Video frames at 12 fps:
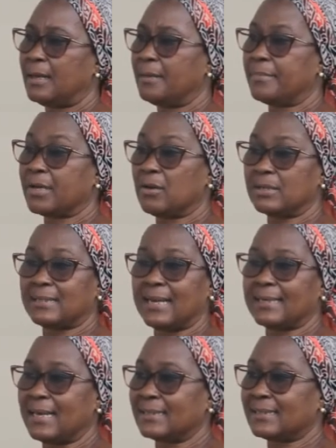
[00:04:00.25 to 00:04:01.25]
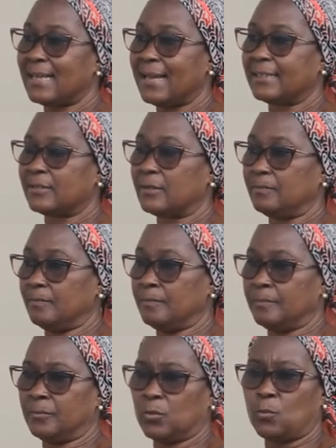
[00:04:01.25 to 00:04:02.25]
Because, like I said,
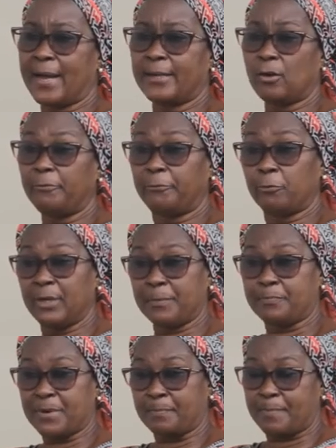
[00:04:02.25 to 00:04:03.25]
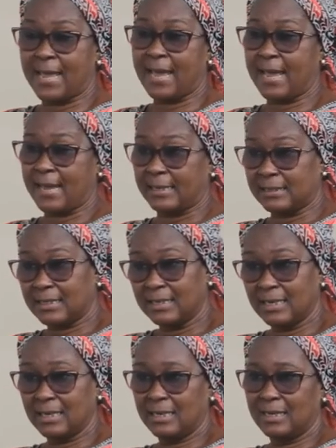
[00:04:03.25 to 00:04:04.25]
we're not fully prepared
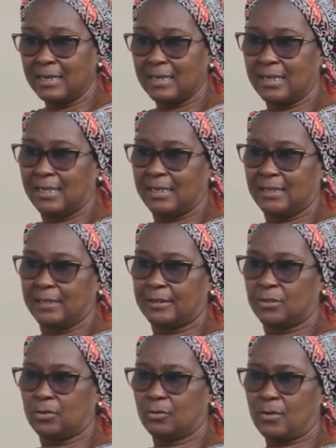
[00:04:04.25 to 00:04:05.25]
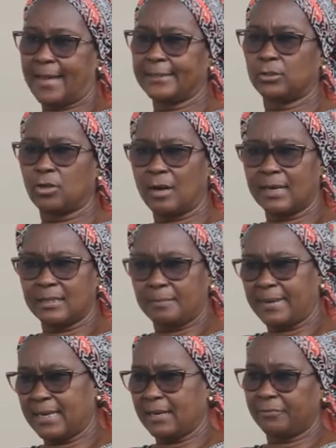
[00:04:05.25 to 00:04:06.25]
to enjoy the
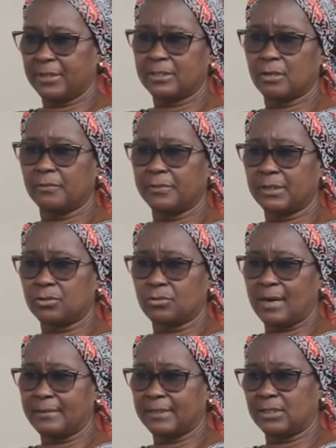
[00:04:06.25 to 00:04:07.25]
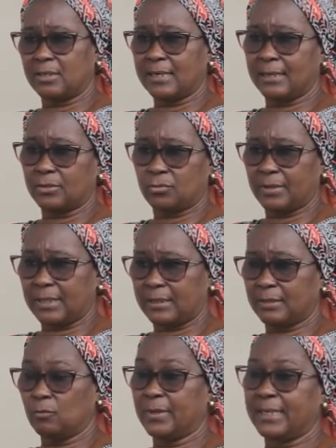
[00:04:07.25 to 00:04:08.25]
benefits of intra-regional trade.
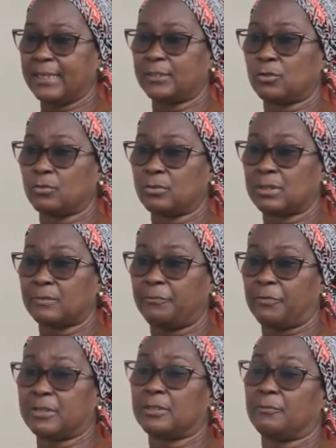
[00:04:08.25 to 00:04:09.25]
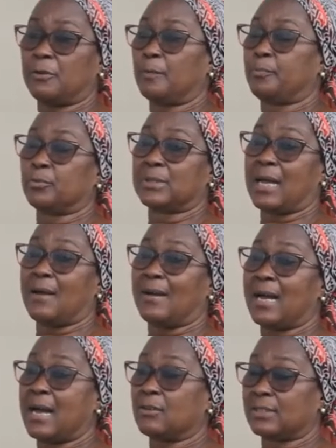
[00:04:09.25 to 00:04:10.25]
We need to, first of all, put our
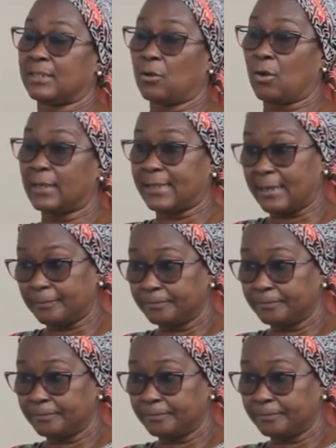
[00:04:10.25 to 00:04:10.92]
house in order.